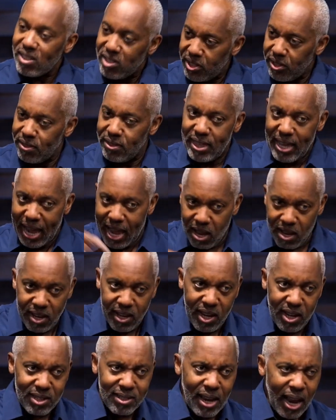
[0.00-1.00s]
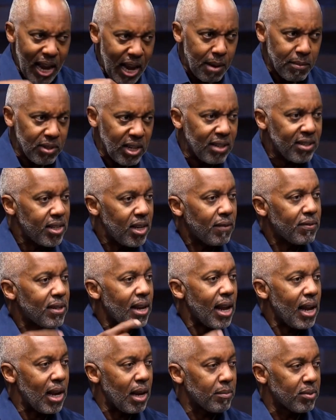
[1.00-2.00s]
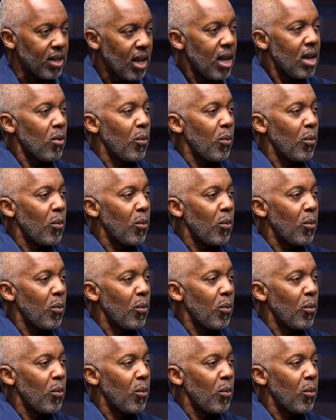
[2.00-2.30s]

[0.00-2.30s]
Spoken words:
to that in tough times.